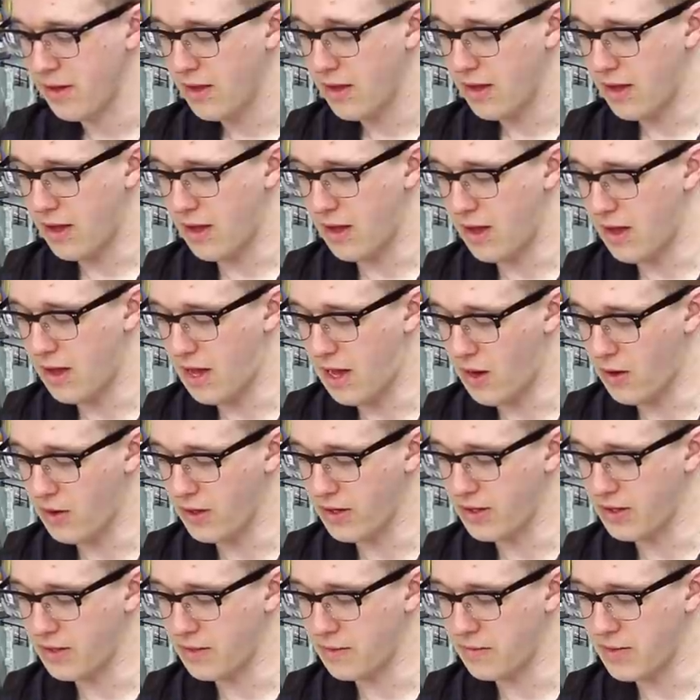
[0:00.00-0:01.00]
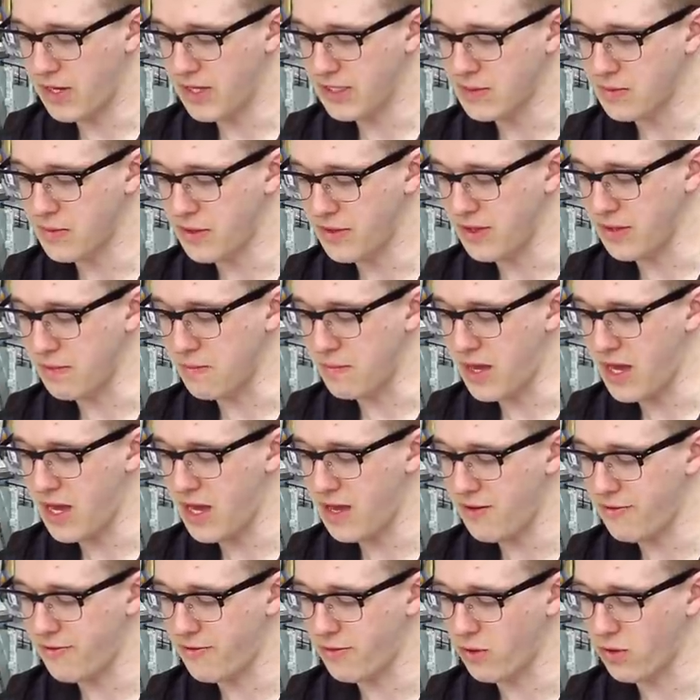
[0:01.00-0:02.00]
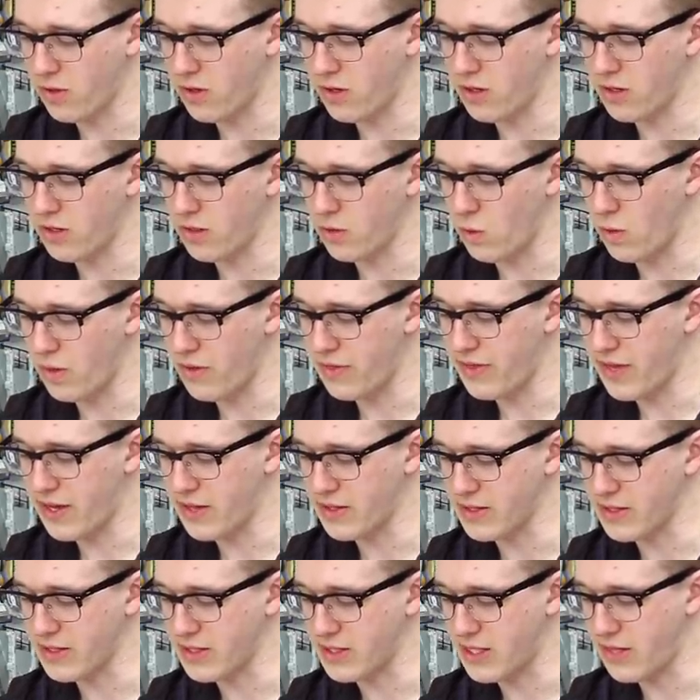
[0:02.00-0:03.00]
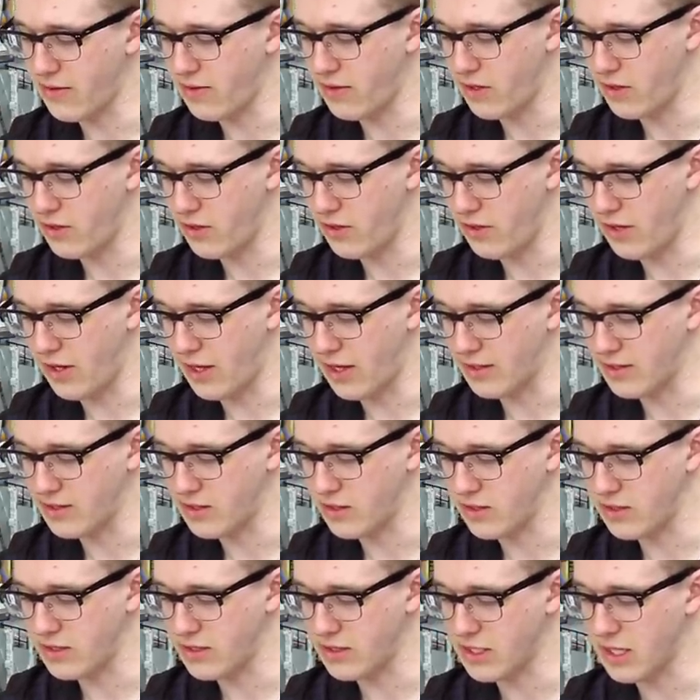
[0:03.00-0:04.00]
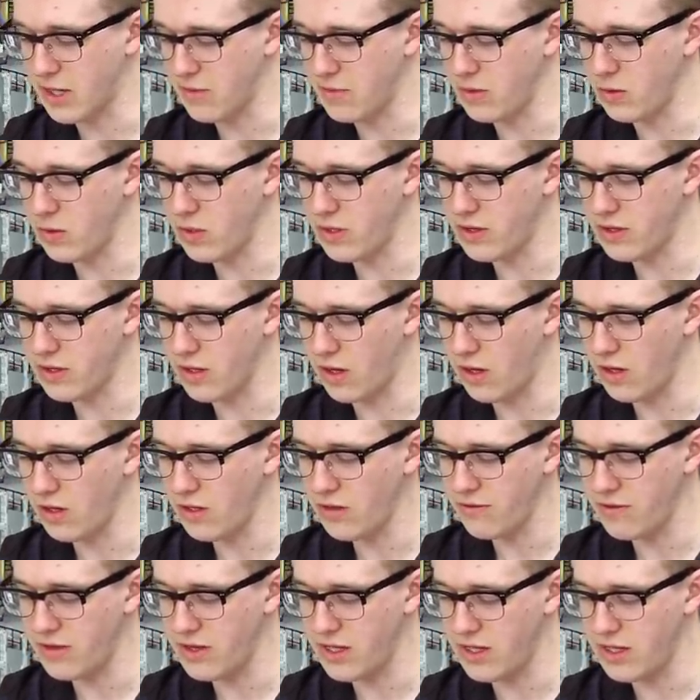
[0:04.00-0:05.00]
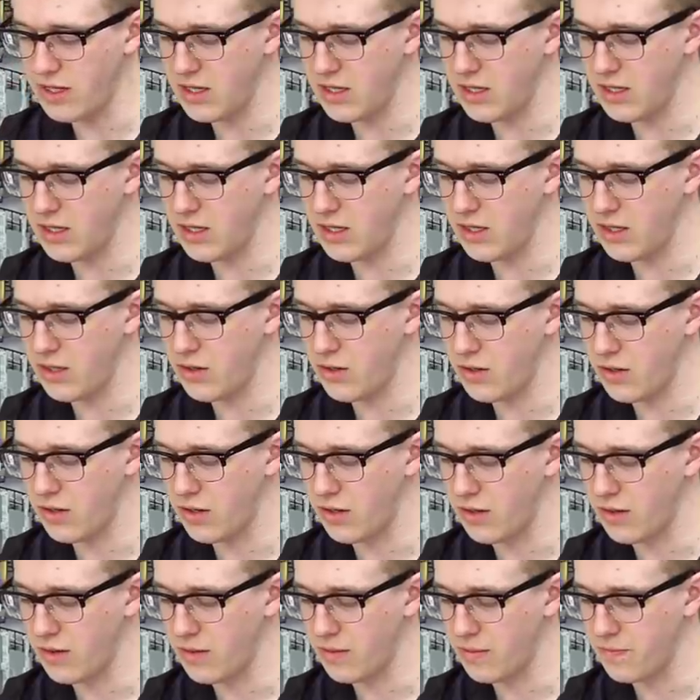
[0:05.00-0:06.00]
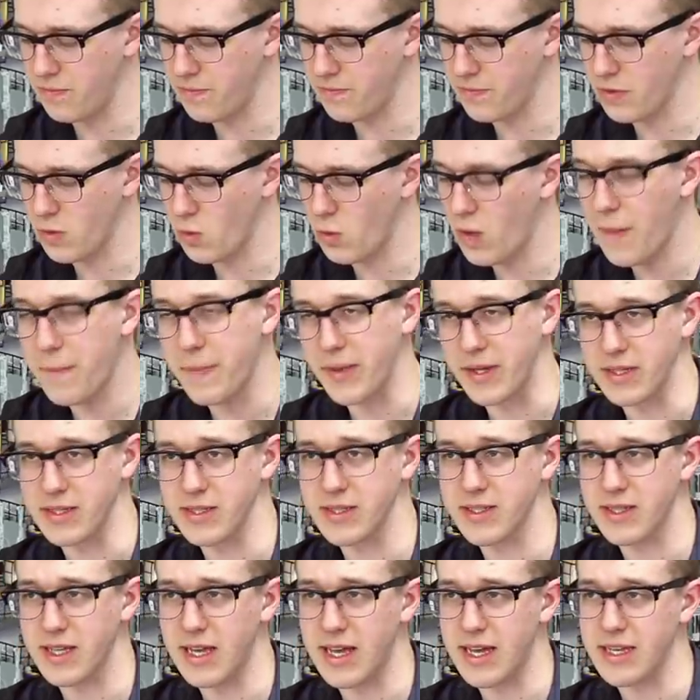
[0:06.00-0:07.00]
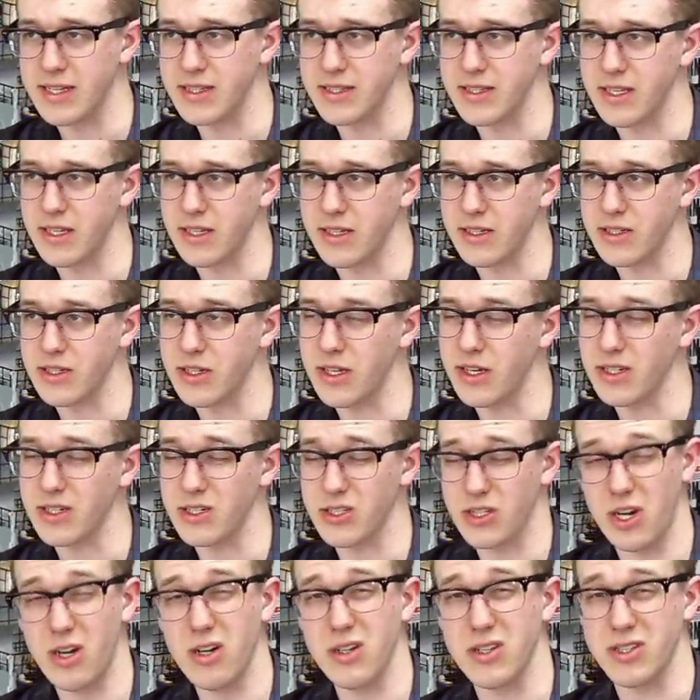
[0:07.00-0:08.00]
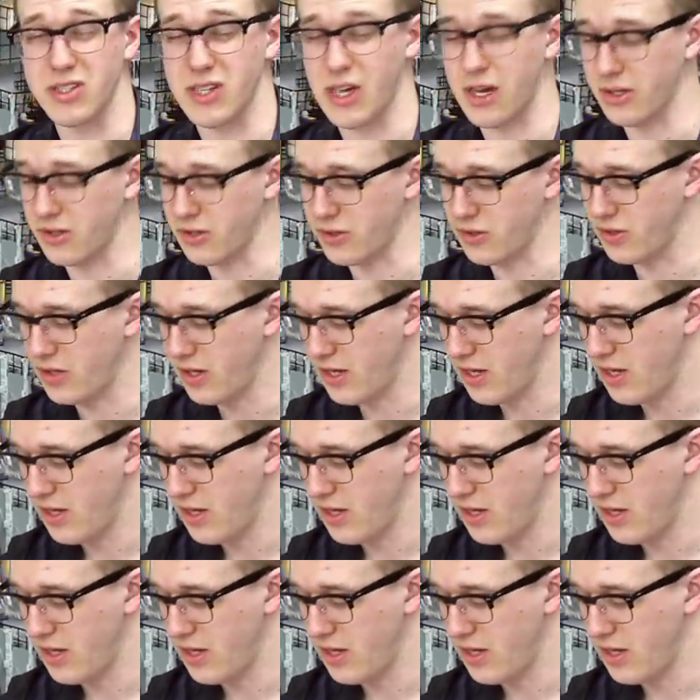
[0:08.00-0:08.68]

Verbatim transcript: uh, out in next month in May for one thousand seven hundred yen. So this is coming with all of the um, weapons as the like Char's Zaku,